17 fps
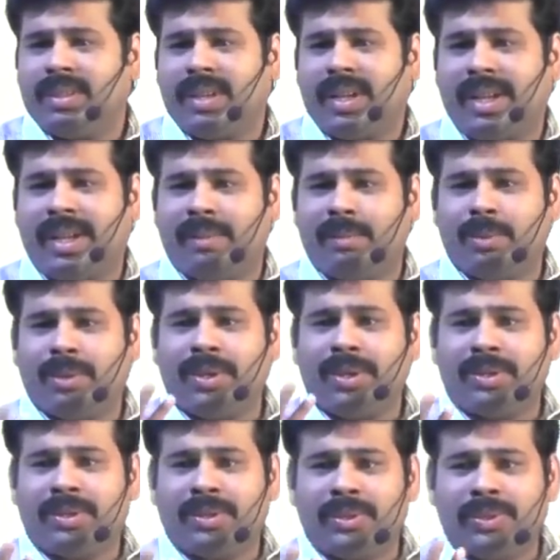I am
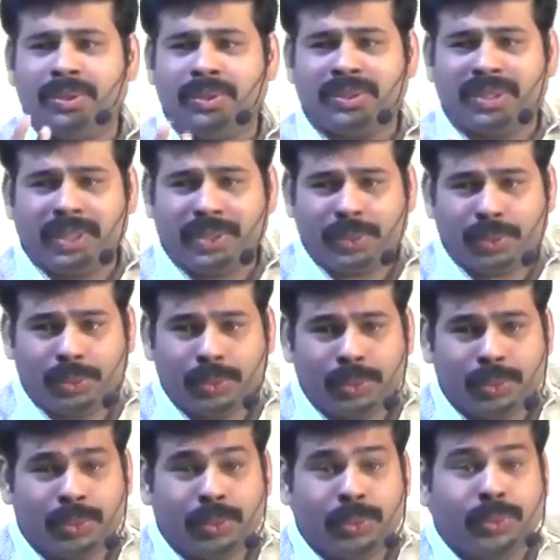going to use a
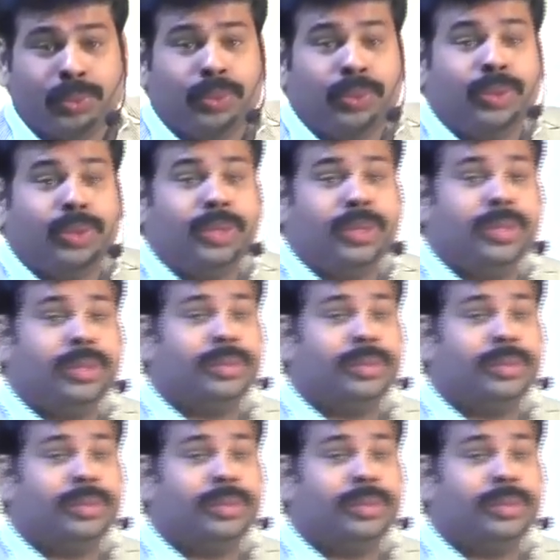tool.